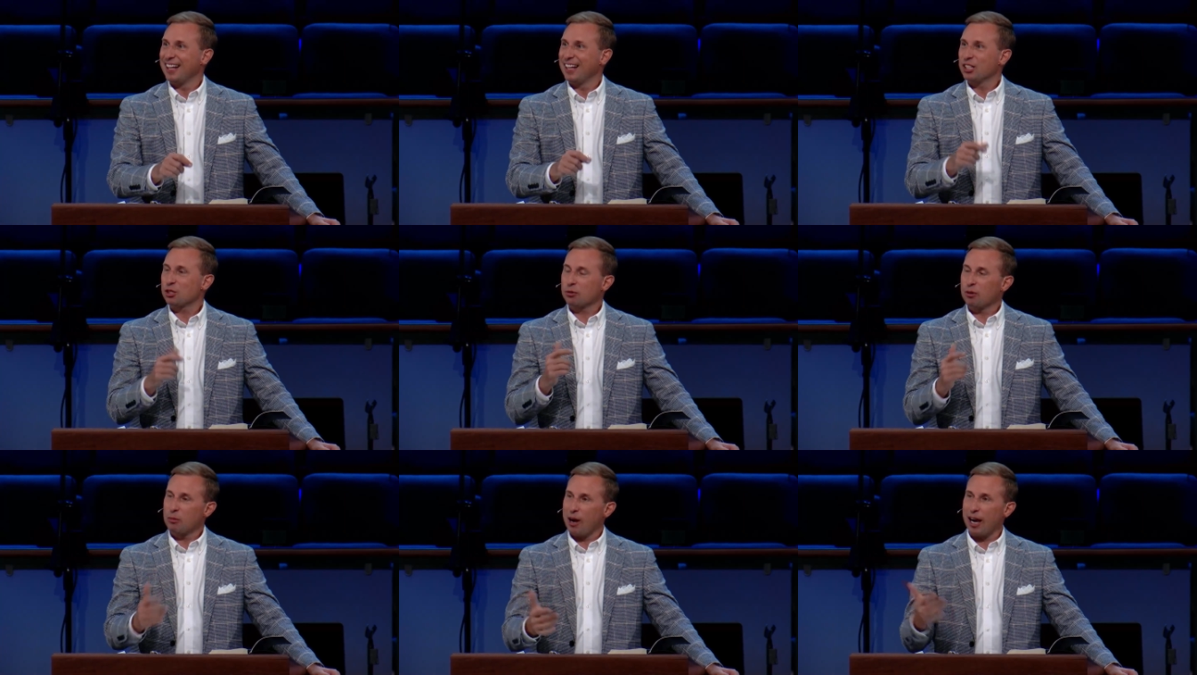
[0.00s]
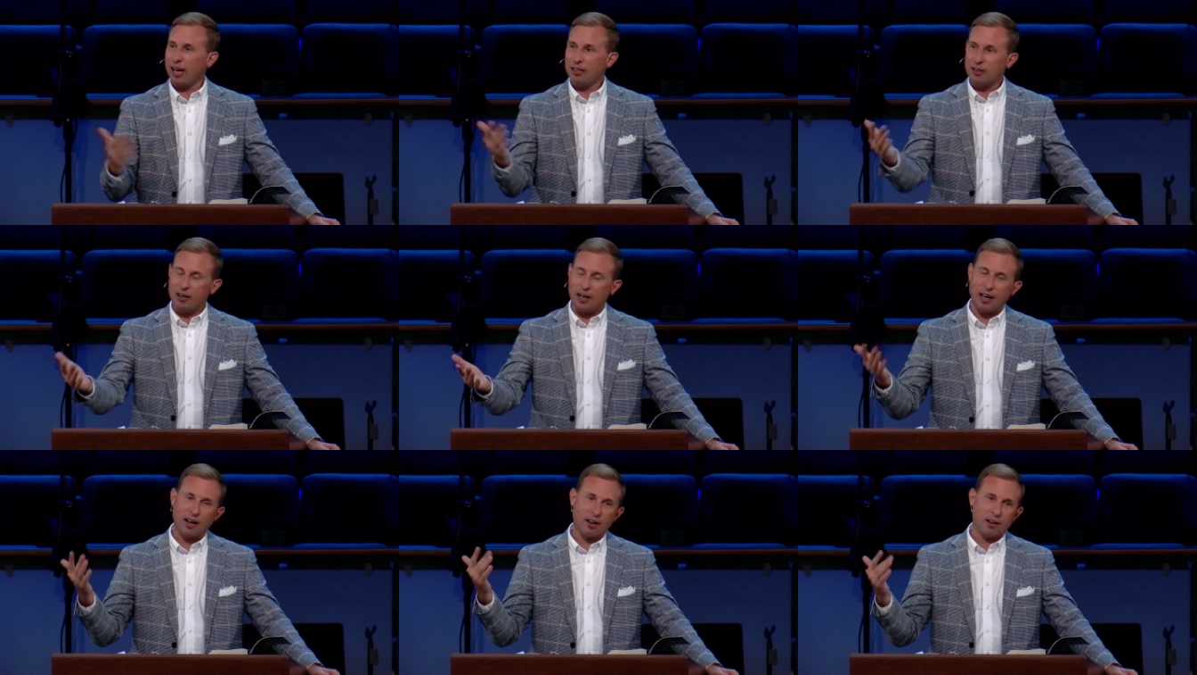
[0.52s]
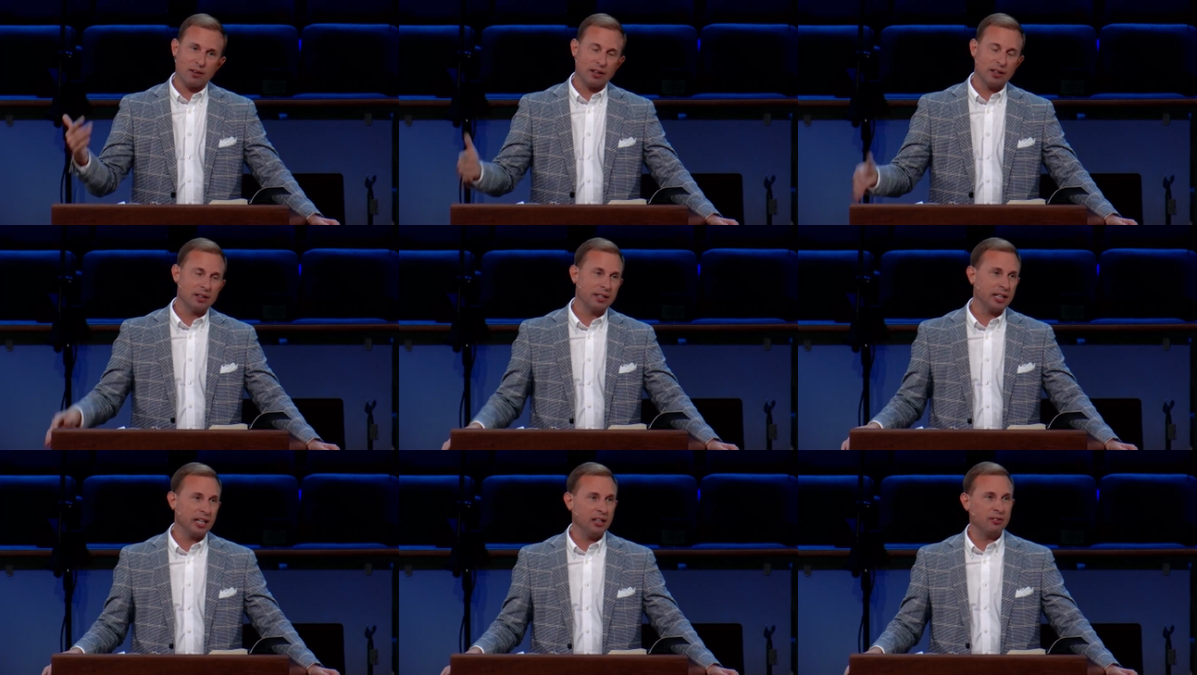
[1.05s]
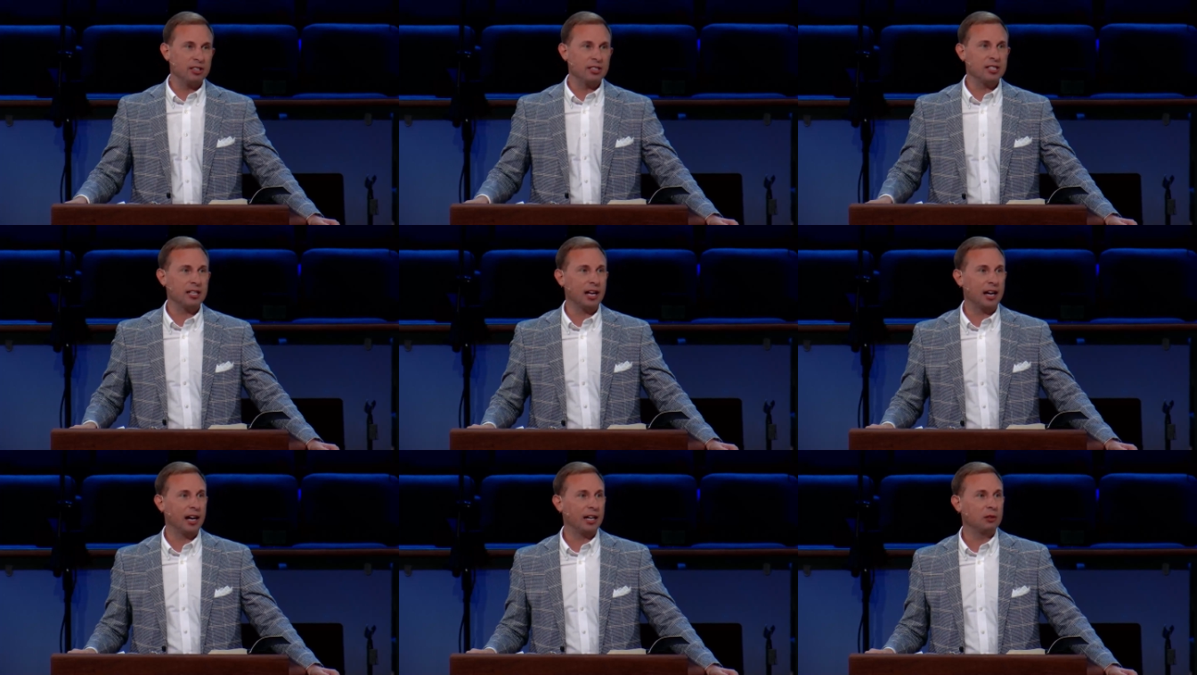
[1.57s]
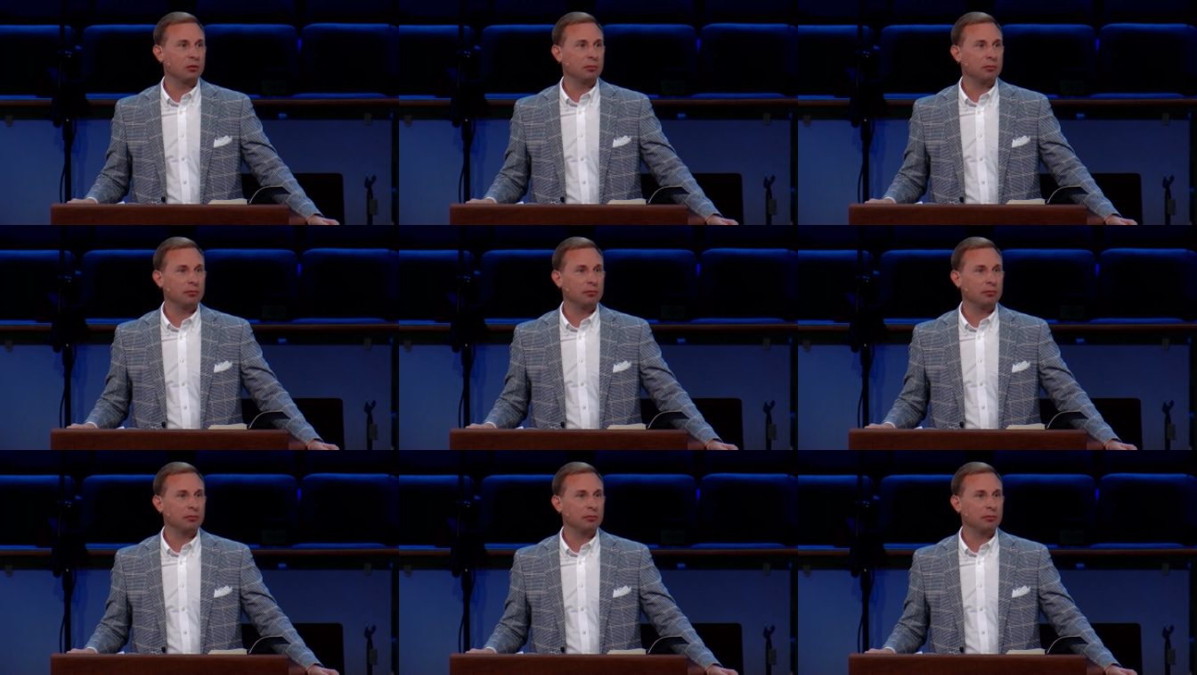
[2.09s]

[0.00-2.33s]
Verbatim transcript: It's a reminder how, even tonight,